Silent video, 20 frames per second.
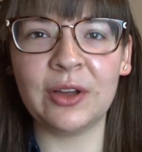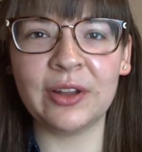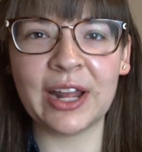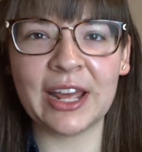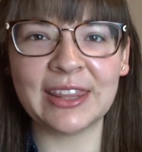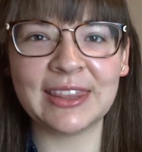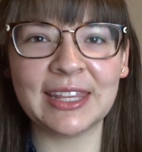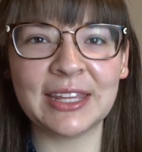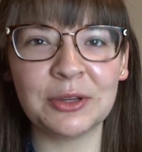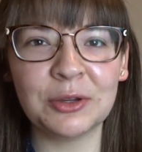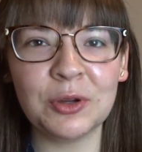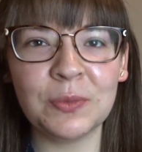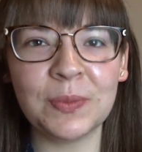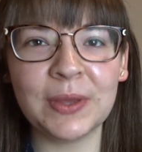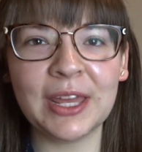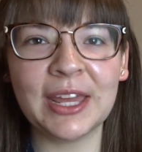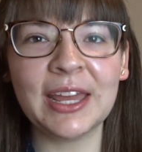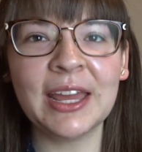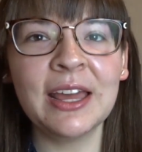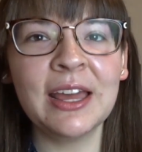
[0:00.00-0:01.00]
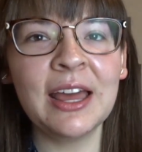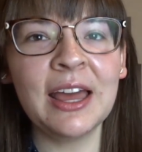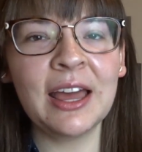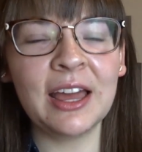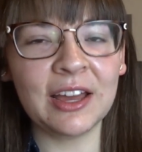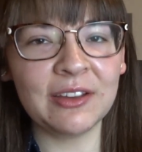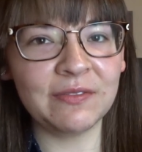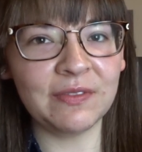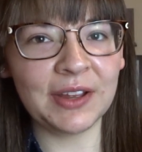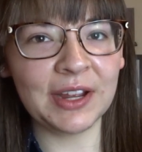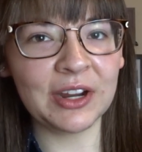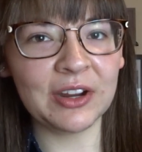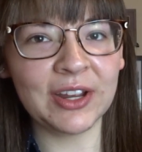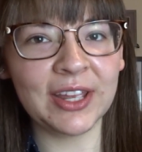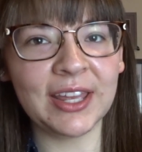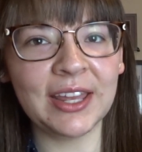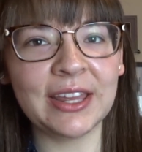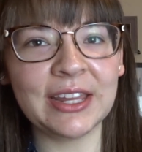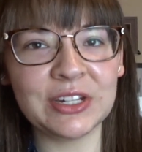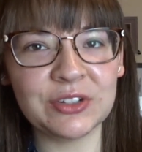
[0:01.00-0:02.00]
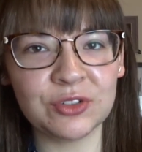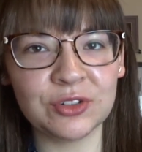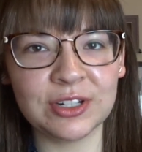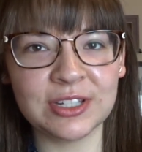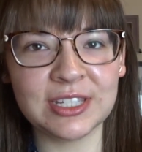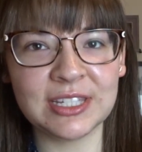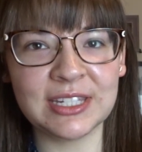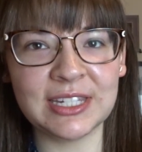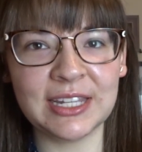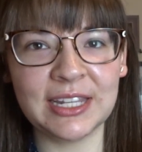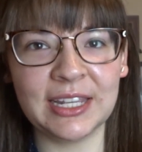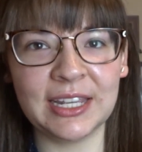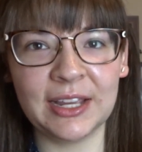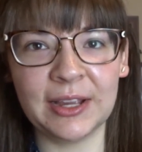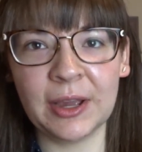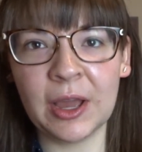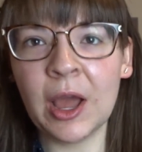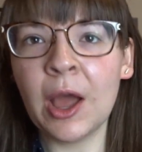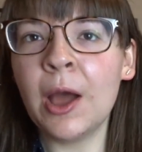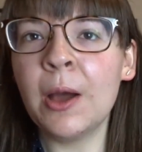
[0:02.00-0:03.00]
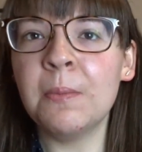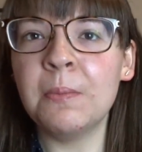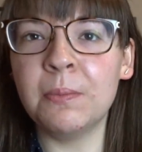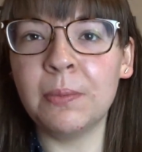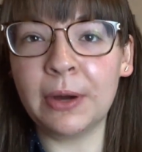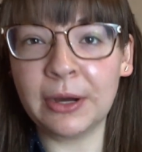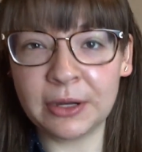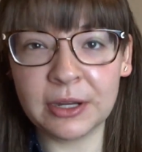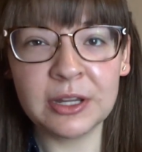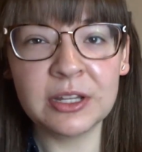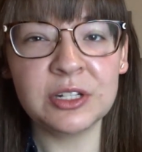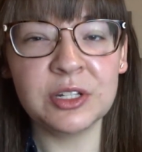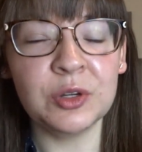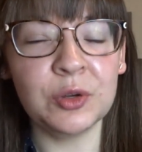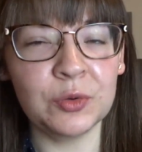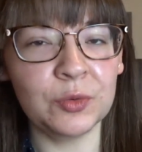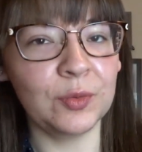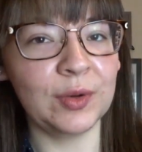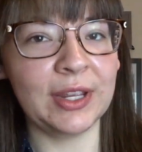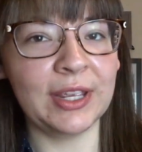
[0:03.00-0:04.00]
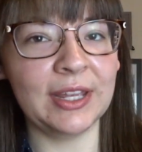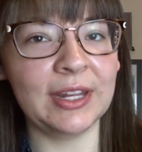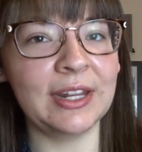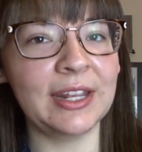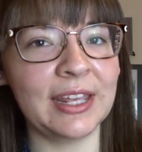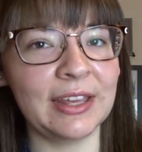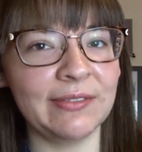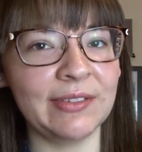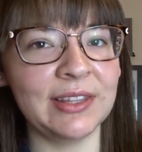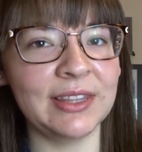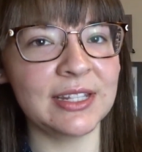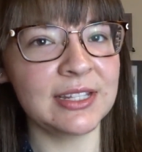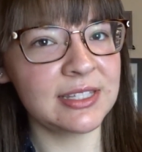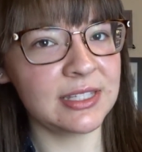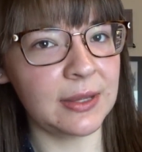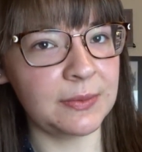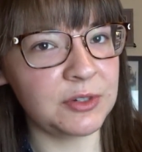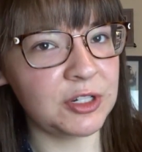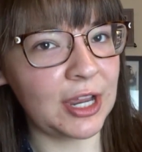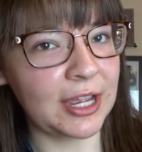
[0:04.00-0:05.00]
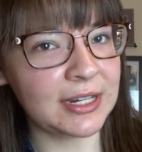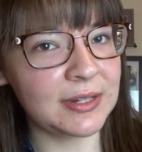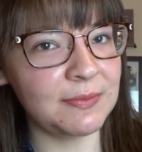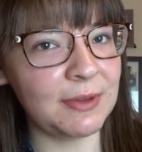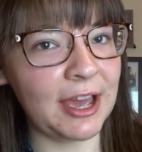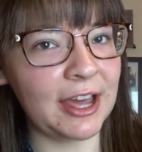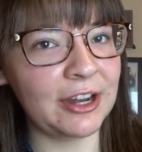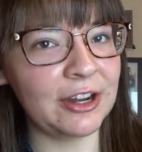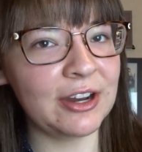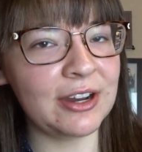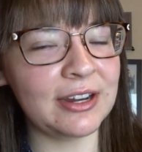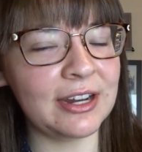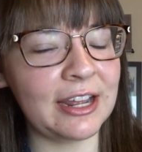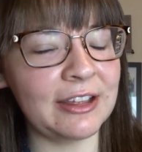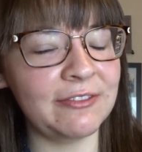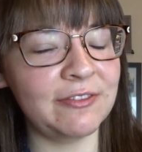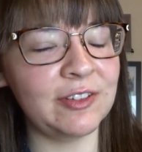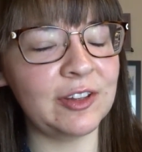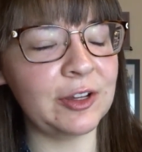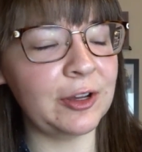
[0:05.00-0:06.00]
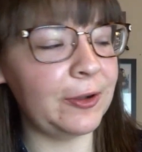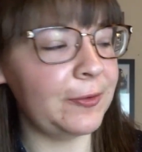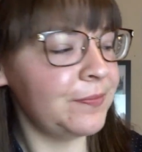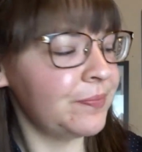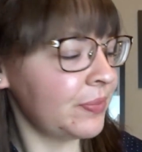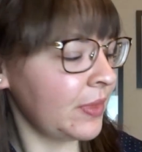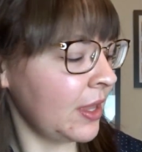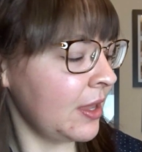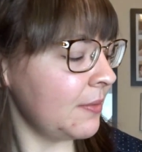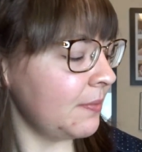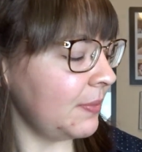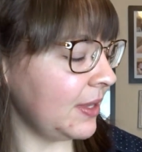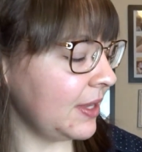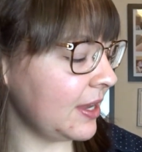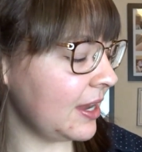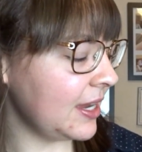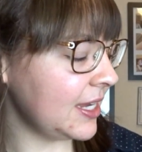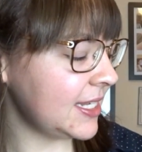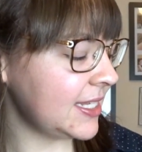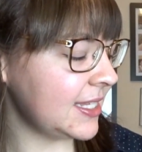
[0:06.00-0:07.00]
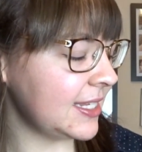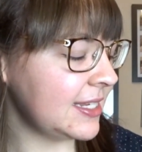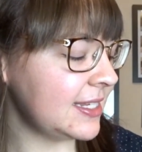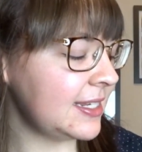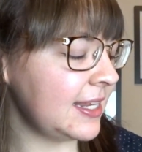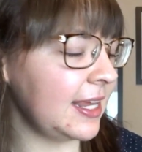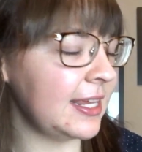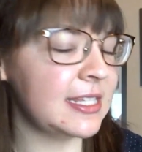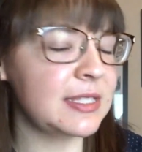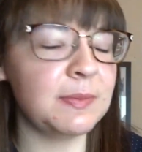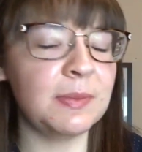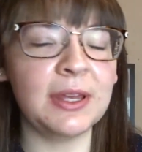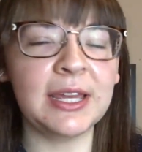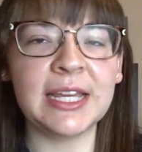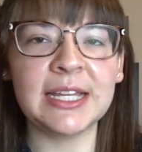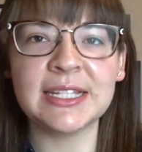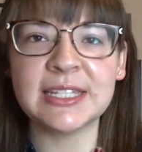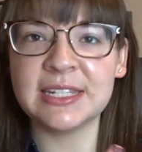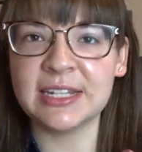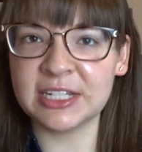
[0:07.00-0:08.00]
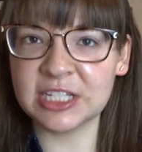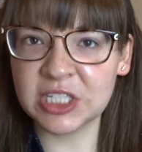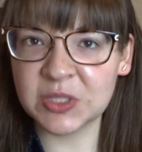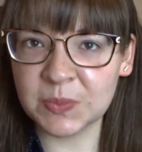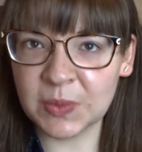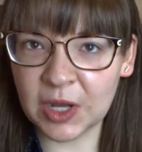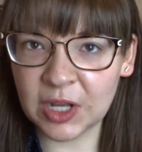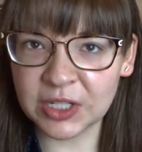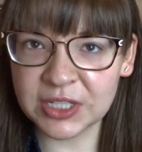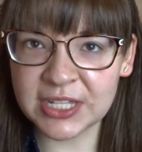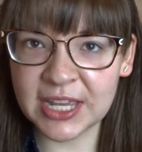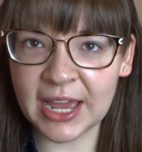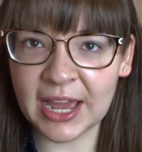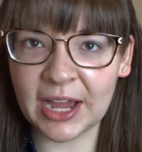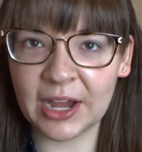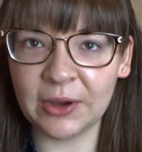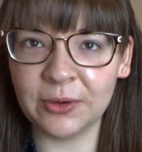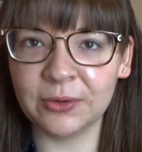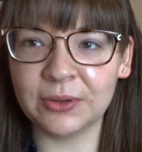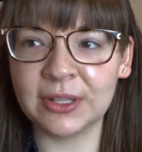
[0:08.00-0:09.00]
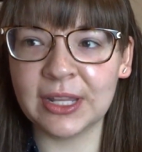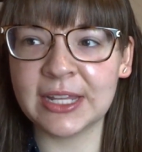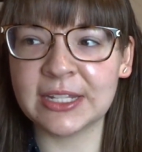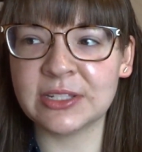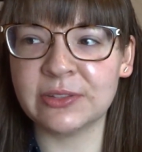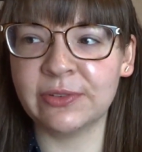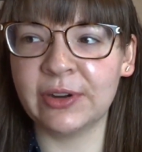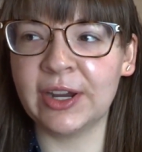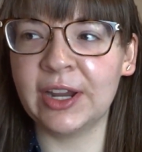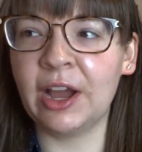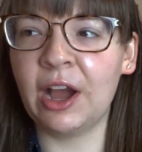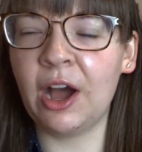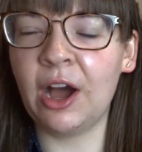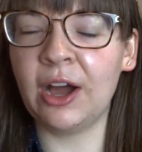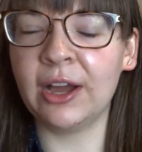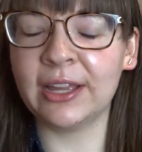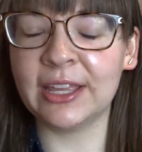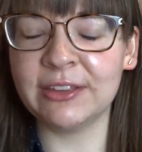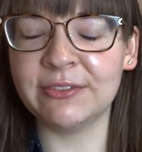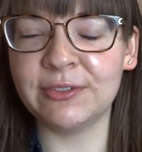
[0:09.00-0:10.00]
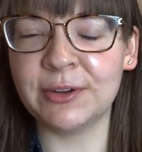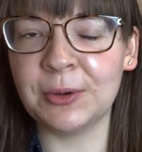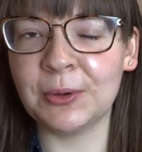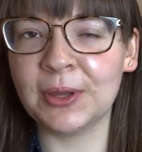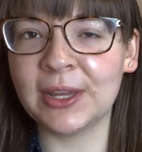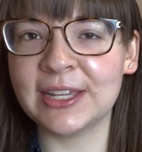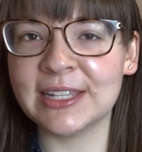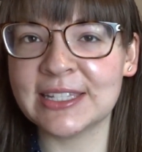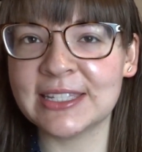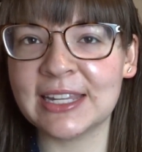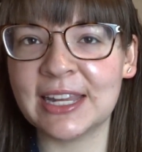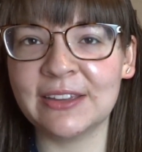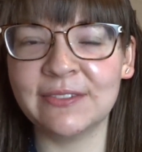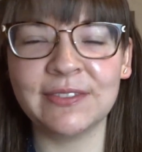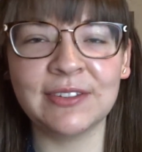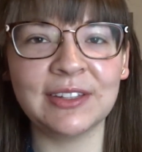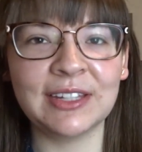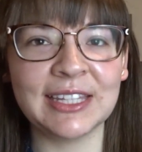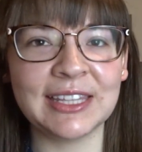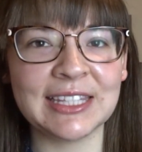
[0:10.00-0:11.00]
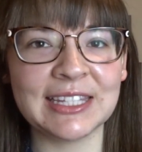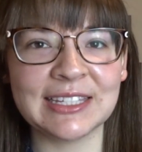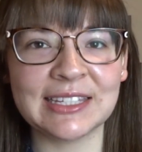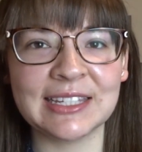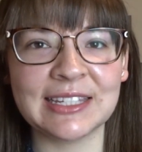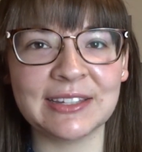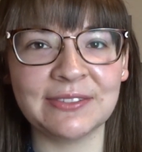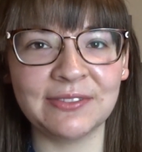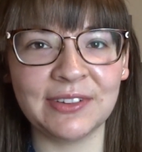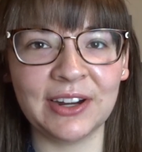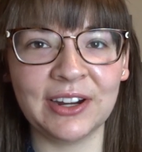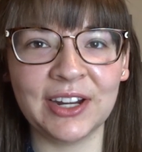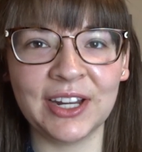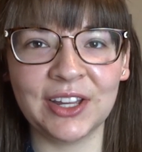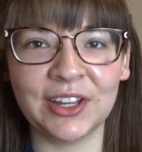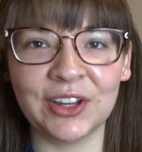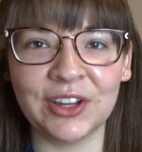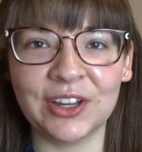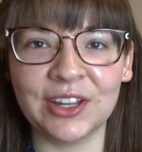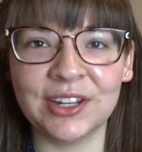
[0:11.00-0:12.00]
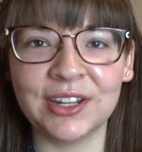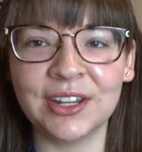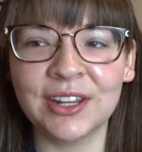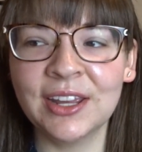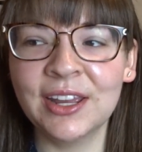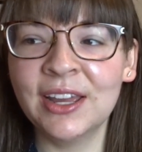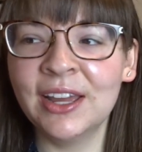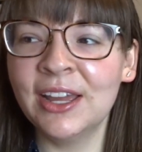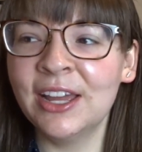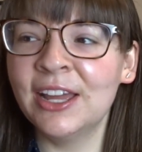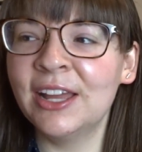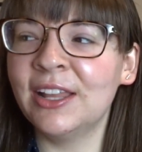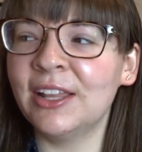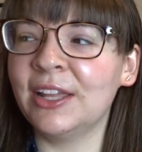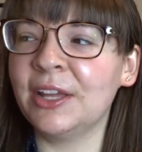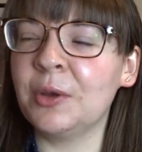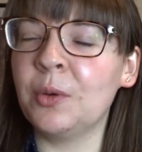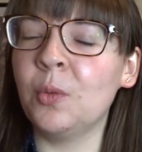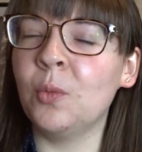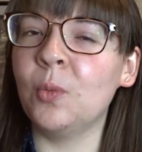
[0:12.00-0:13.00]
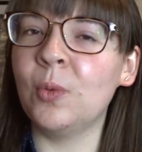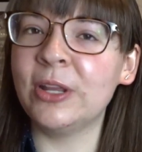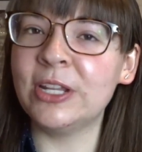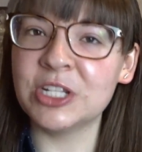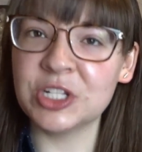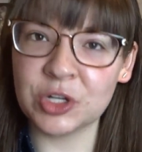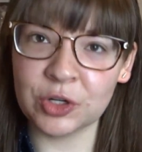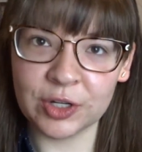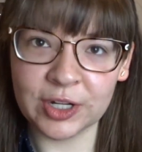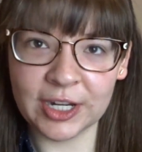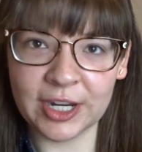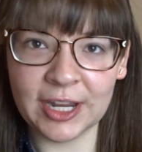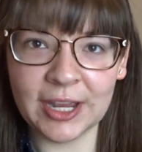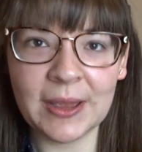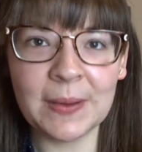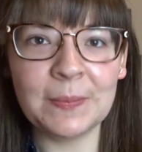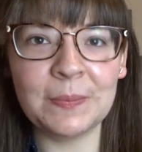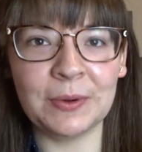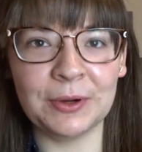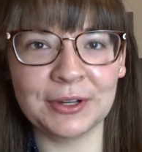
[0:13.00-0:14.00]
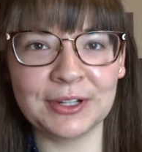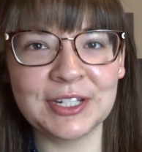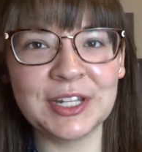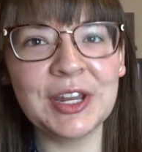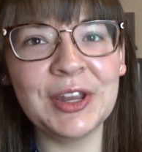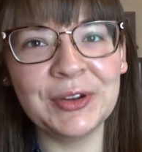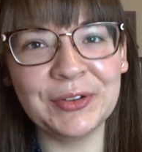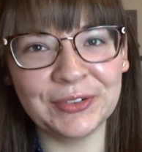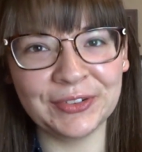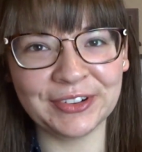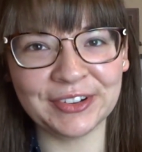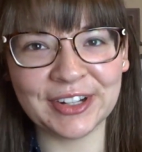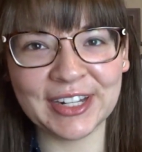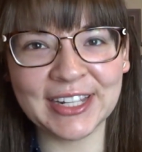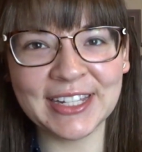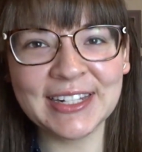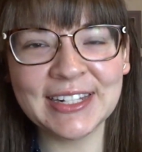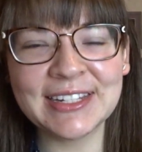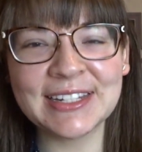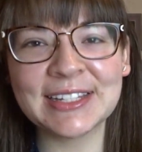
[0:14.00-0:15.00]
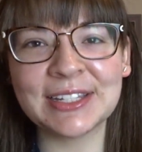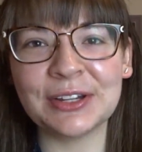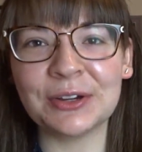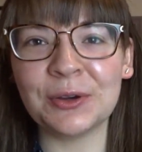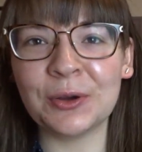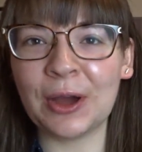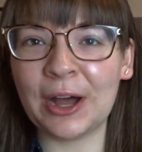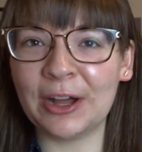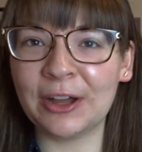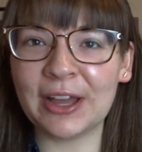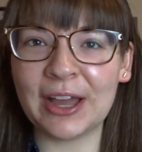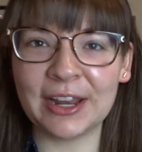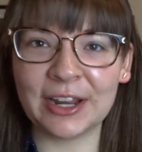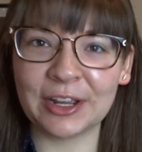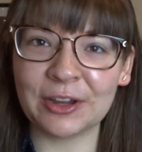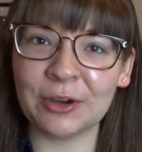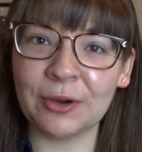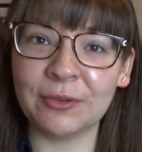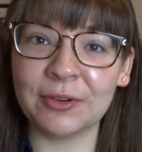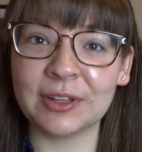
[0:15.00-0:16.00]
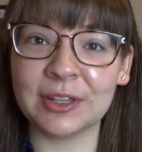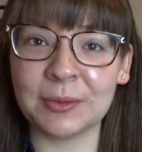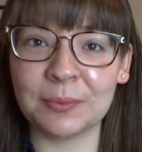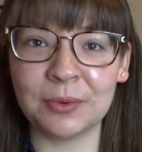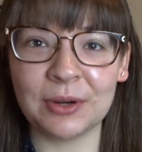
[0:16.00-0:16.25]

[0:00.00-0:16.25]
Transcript: And I think it'll be a very interesting book to read given the subject matter. And I feel because this takes place in a small town that's very hockey focused, I feel like this is a very good like wintry book to read. So I'll kind of go over the